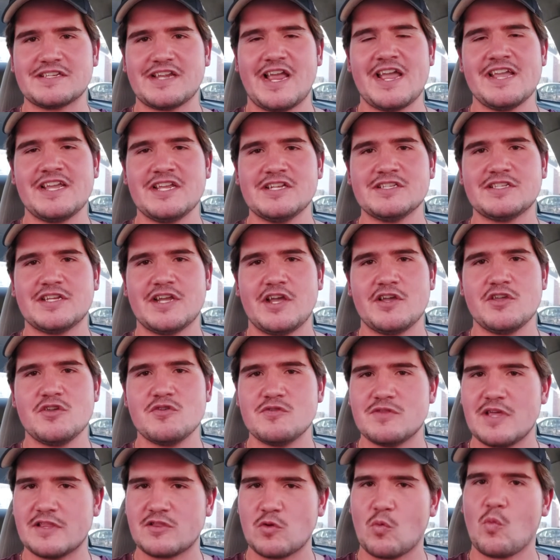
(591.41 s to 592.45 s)
I can tell you
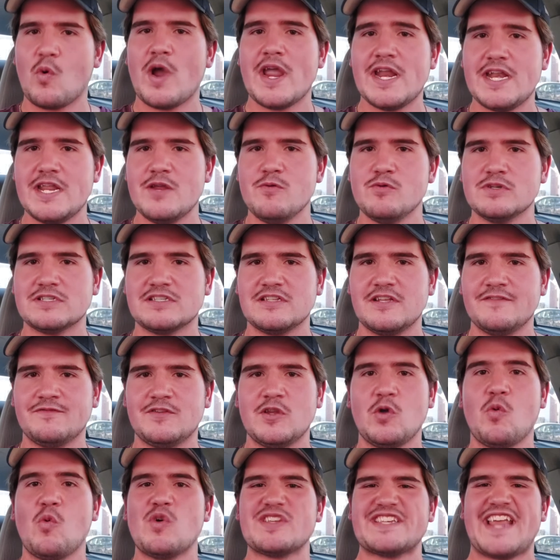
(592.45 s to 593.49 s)
that the weight he was
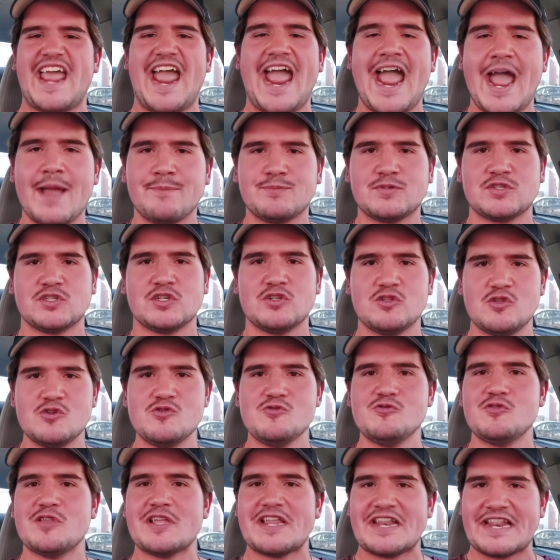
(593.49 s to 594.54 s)
lifting was
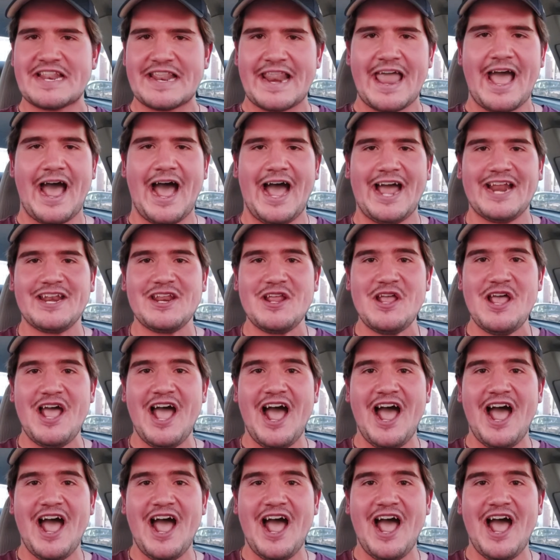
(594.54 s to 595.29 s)
absolutely not